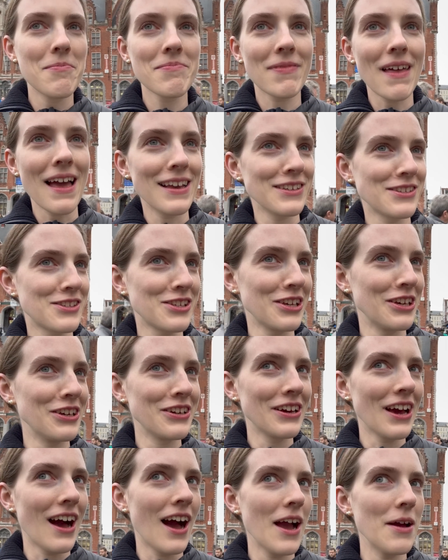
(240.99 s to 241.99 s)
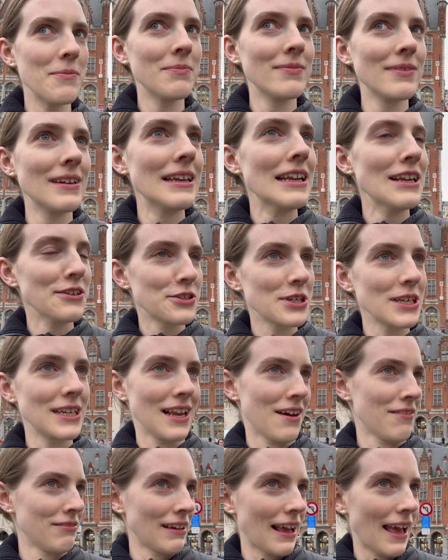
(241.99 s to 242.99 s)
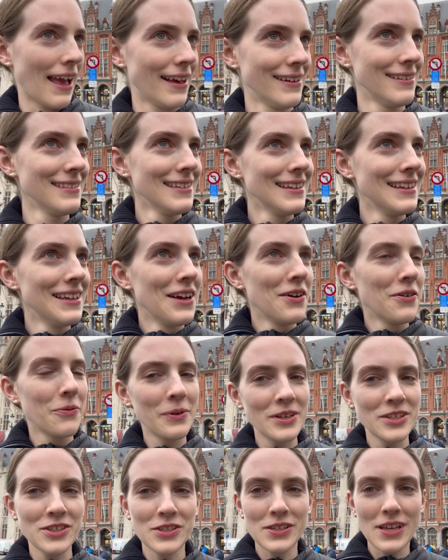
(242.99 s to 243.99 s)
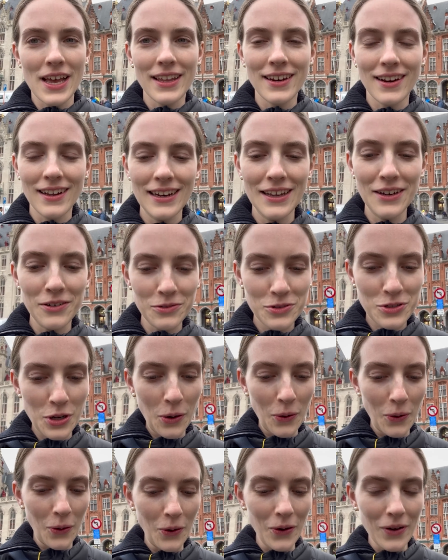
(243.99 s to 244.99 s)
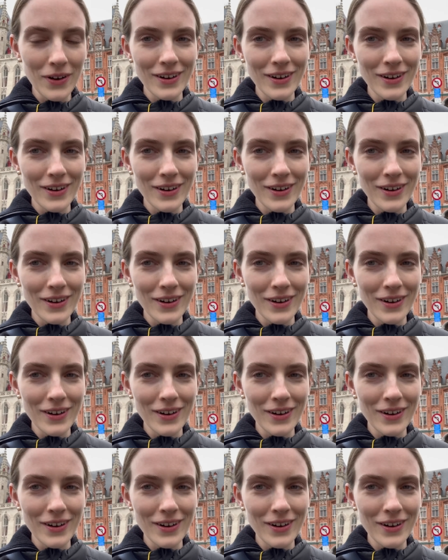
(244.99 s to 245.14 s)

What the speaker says: That is too, I'm literally loving it. We just had our little tour.